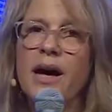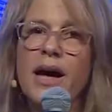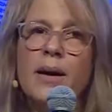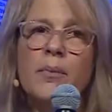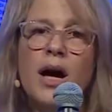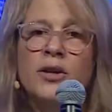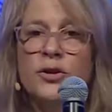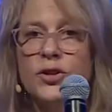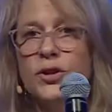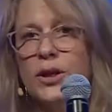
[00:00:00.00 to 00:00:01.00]

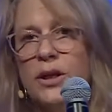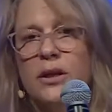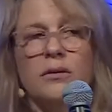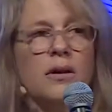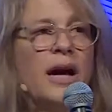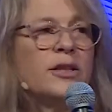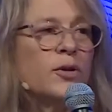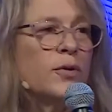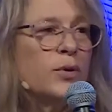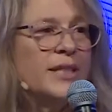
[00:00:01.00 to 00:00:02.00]
I
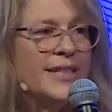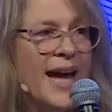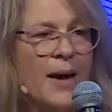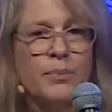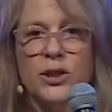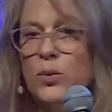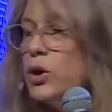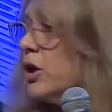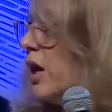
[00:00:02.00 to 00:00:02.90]
sort of was tapped to work